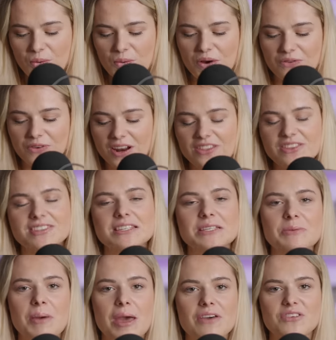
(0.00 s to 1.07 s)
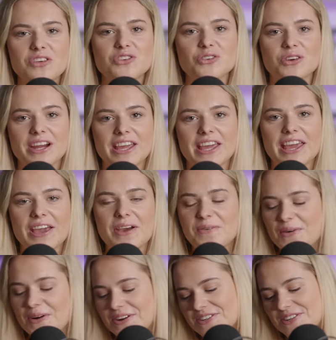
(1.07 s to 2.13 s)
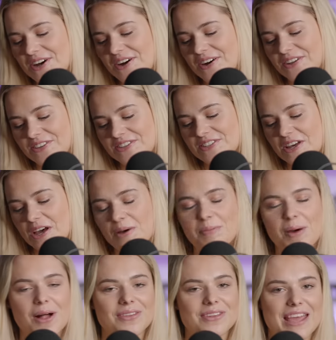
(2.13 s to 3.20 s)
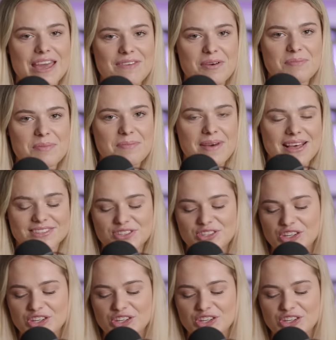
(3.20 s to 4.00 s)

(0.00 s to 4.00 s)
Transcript: I feel like this is a bit of a tricky one to answer, but I'll give it my best